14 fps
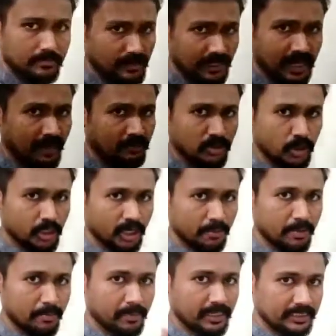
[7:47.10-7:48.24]
I am sure you
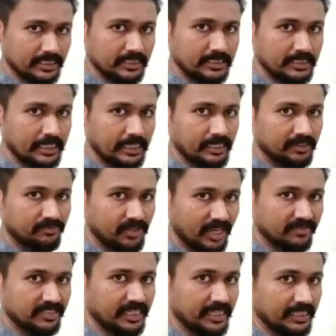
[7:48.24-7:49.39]
remember this, we have
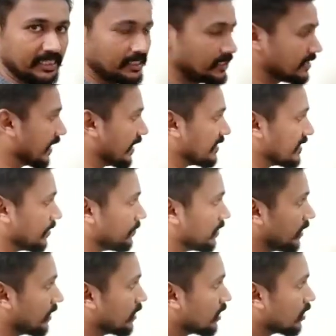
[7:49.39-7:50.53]
seen in the second
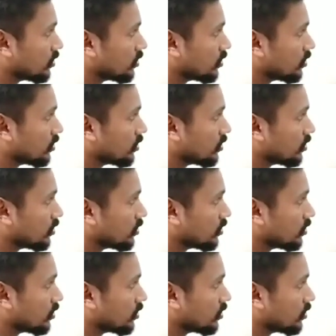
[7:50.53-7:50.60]
chapter.